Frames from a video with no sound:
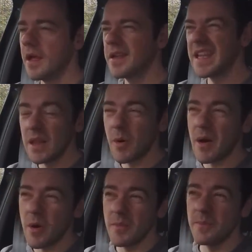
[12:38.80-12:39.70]
kilowatt
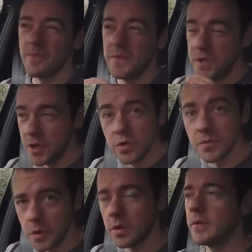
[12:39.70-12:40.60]
hour
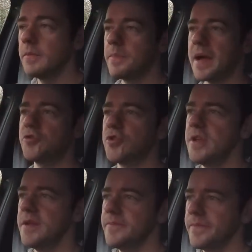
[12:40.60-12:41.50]
usable battery.
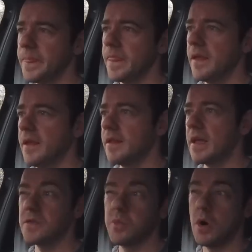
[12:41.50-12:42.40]

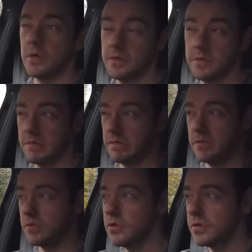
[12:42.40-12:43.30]
That's what,
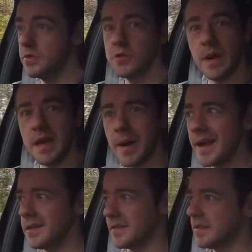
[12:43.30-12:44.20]
120
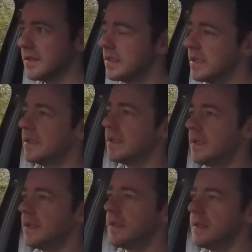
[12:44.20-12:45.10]
miles?
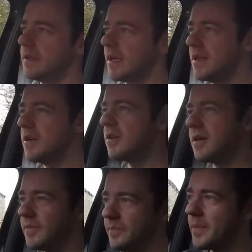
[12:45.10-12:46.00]
I don't
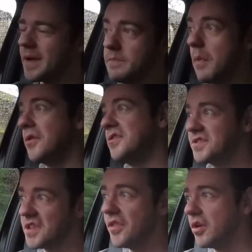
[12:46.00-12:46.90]
know, by modern
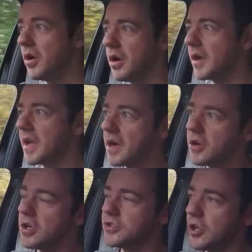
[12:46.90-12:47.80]
standard, I can't
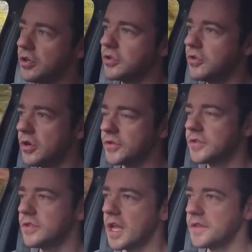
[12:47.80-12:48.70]
go to John O'Groats
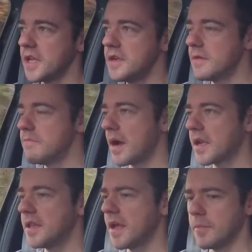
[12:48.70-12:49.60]
and Land's End and back
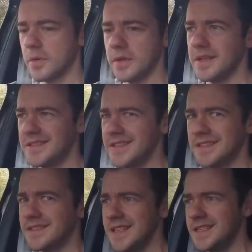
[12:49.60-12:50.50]
in that, but it's a
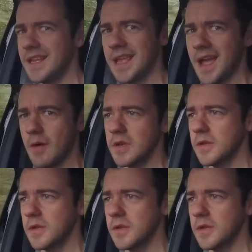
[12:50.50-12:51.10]
city car, what do you